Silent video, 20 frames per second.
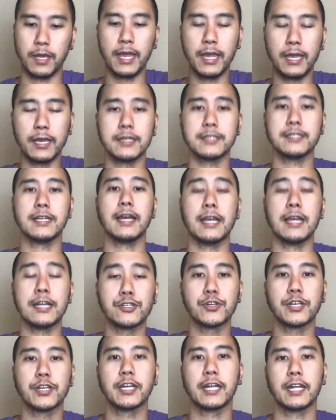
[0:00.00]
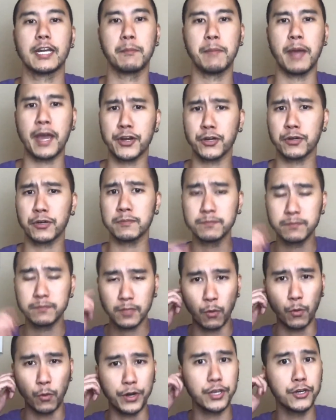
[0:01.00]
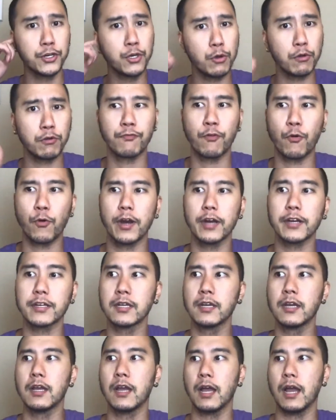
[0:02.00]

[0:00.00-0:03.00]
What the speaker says: Hey, is that injury getting any better? What are you doing for it?